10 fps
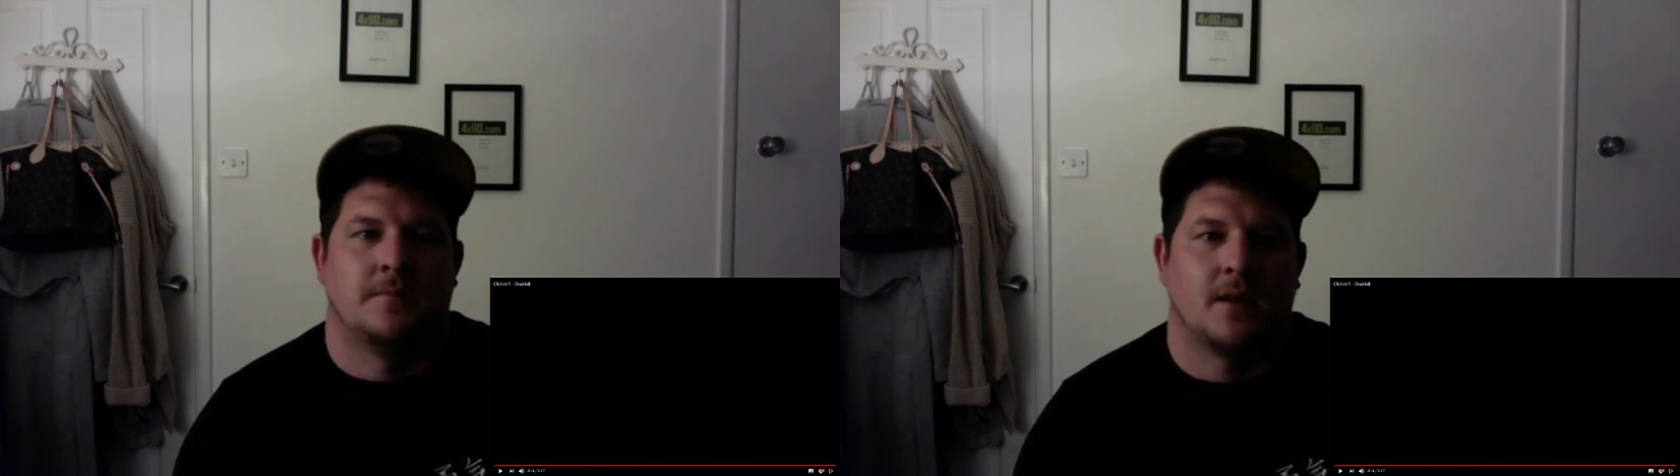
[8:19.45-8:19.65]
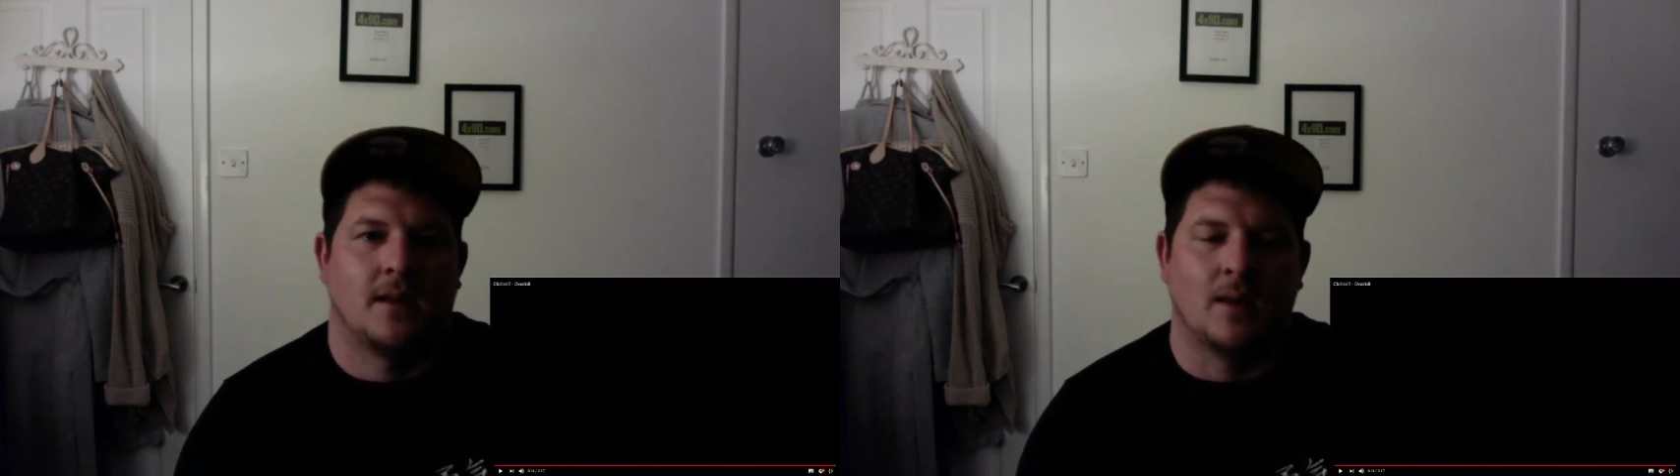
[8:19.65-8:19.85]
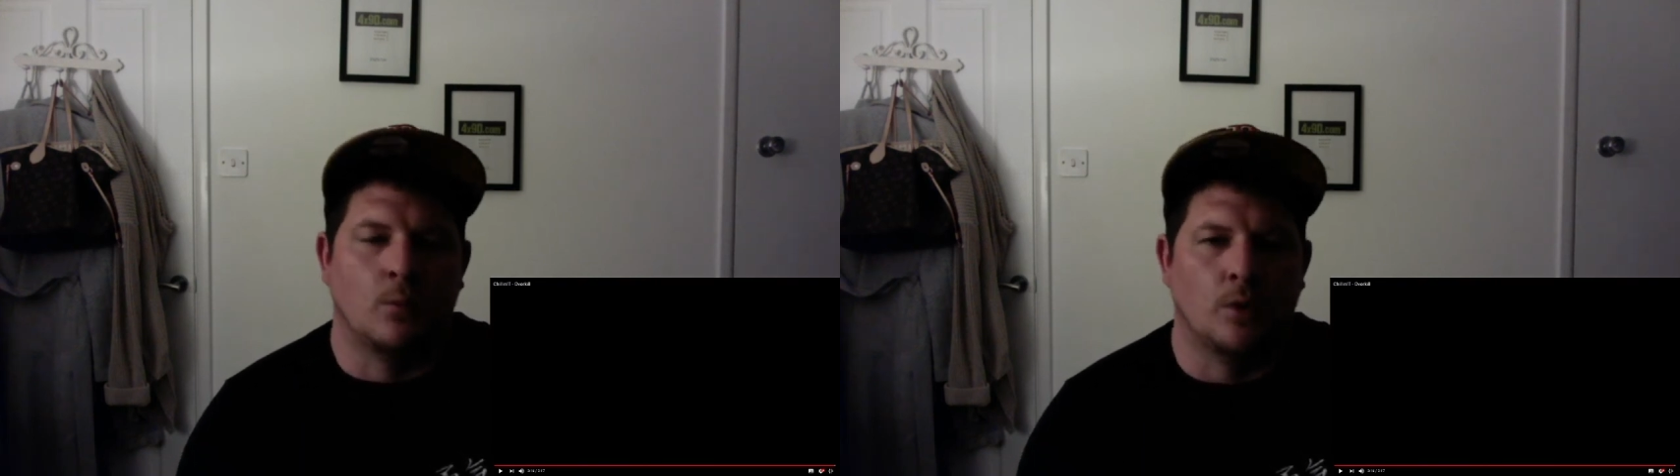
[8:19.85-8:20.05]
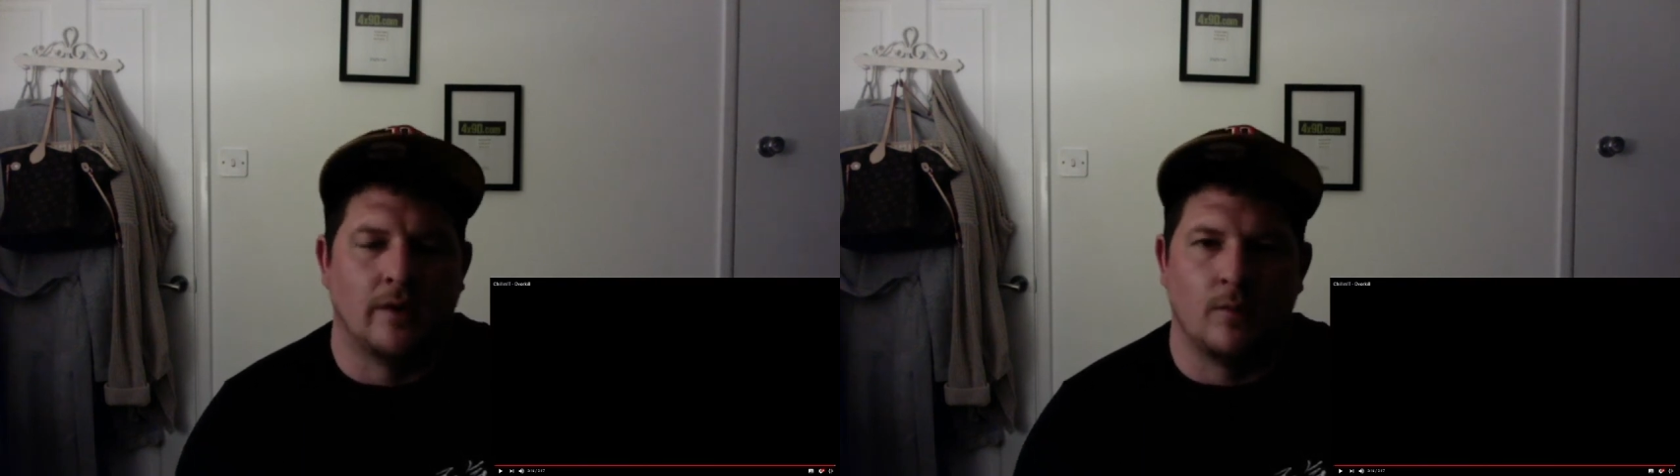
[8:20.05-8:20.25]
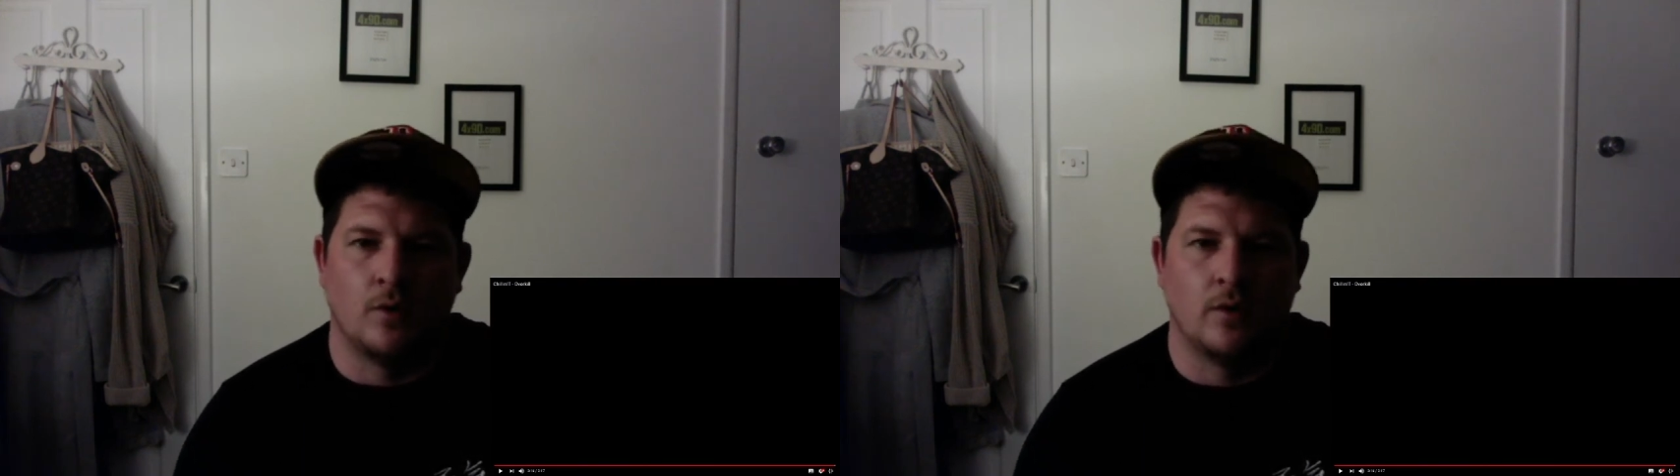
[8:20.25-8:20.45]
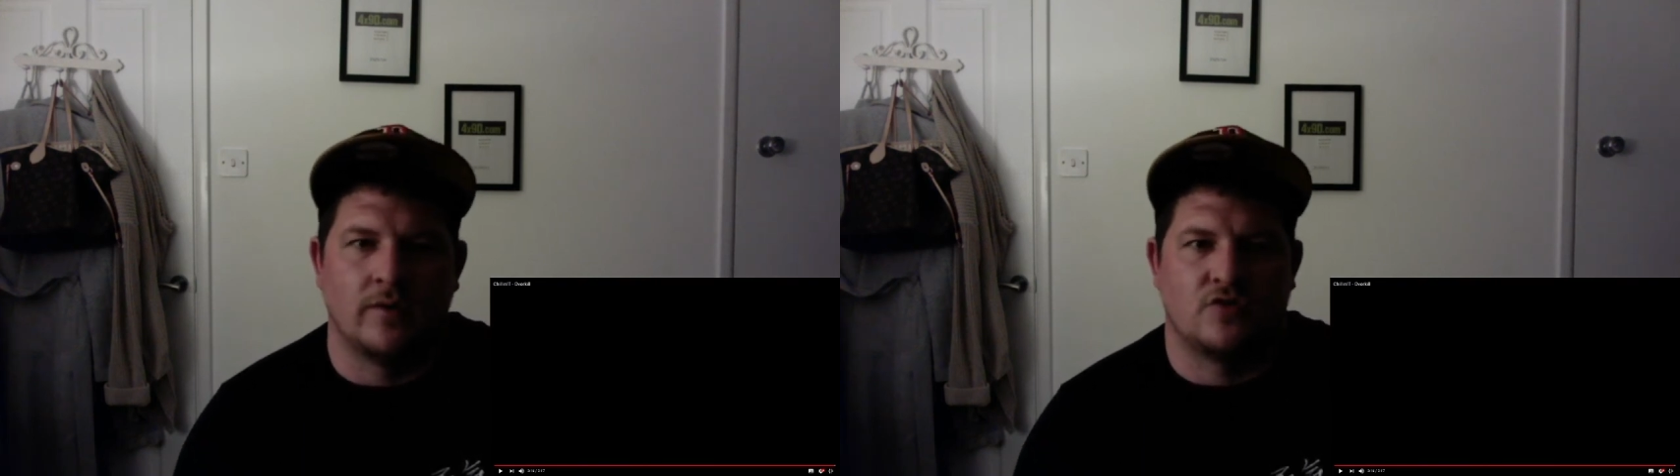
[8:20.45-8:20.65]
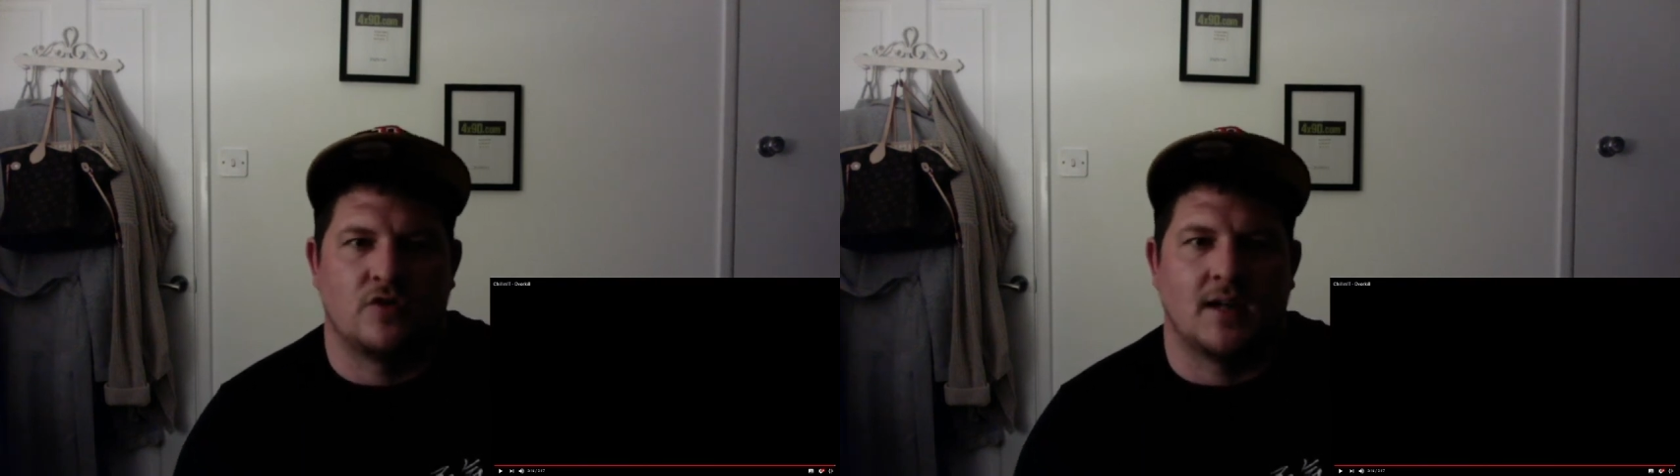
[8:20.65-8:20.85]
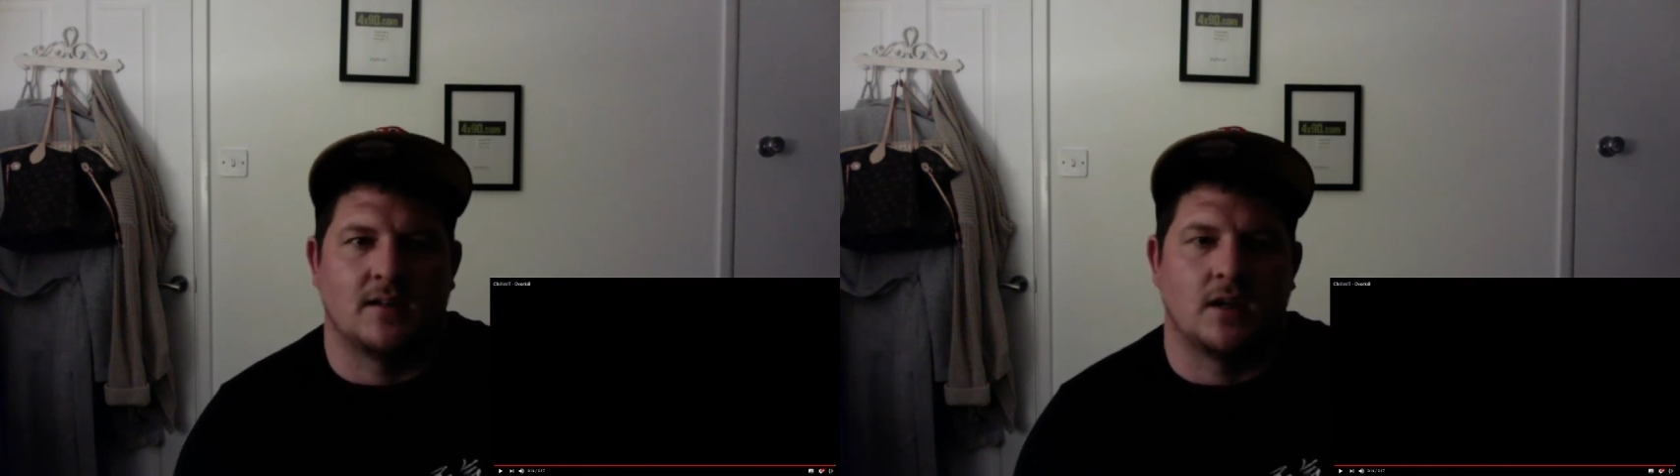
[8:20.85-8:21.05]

Like in one of in one of his tracks, he,